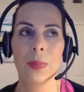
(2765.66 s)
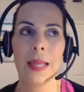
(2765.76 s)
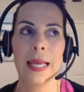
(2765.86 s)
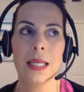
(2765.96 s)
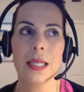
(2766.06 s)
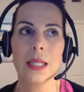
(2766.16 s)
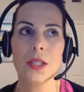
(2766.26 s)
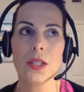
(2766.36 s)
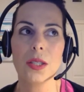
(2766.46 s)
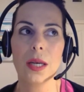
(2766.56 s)
And
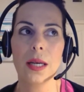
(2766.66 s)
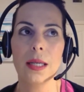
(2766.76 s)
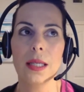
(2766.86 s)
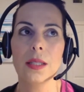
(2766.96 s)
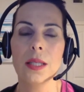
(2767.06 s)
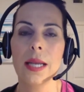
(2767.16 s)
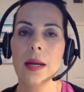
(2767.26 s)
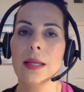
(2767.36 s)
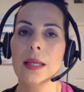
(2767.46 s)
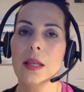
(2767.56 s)
it's an
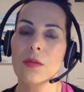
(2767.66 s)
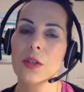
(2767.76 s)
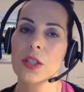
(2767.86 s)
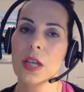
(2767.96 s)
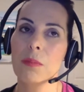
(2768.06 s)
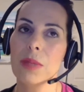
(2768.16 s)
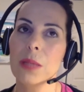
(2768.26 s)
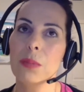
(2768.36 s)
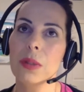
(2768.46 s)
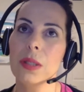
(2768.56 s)
area that for some
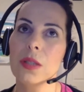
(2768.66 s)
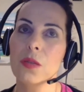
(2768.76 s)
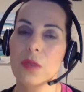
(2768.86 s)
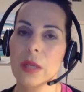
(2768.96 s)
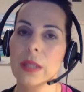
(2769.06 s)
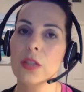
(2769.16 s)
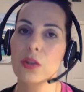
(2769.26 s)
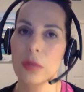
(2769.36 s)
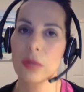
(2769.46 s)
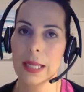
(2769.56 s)
people is very
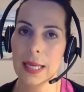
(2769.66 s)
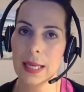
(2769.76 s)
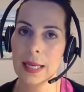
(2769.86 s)
tricky,